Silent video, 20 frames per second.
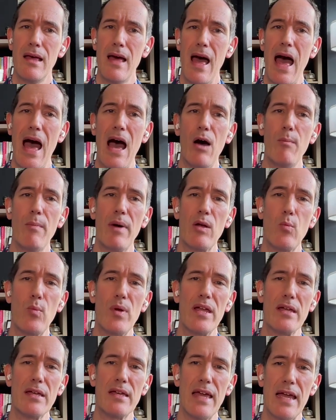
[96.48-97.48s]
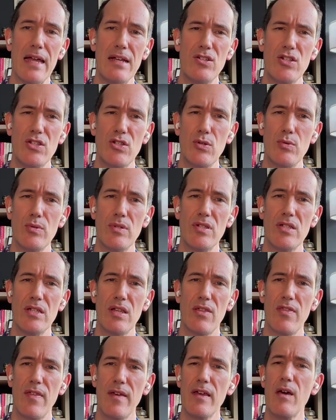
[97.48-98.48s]
How might we engage students to
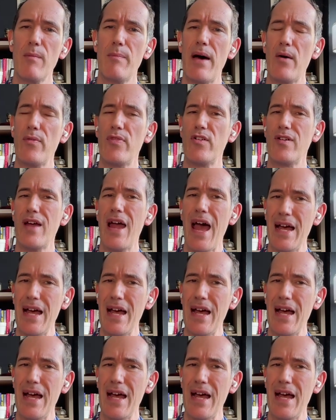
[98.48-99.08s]
think about their